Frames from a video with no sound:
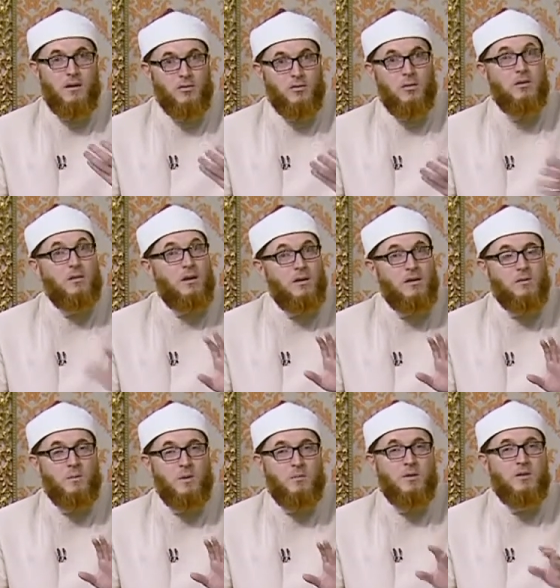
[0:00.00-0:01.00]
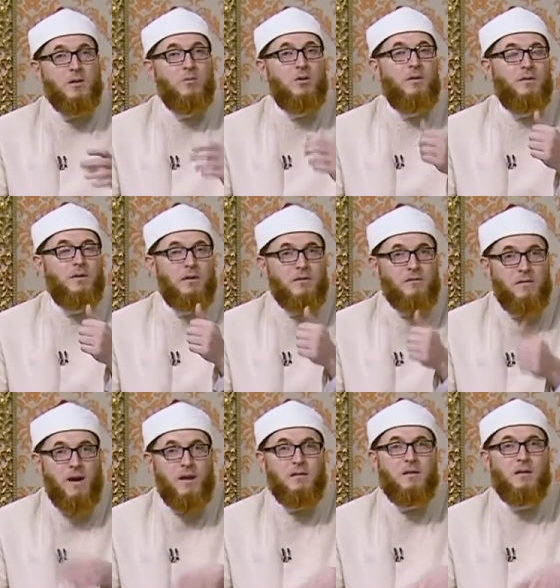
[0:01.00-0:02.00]
and so on, that is permissible if it is
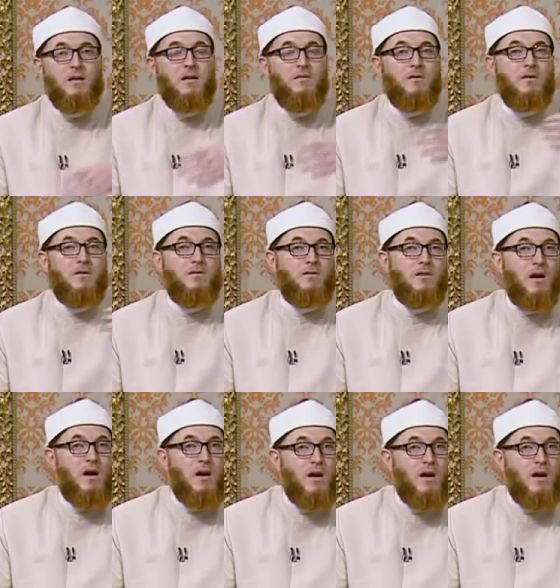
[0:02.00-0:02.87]
fasting, if it is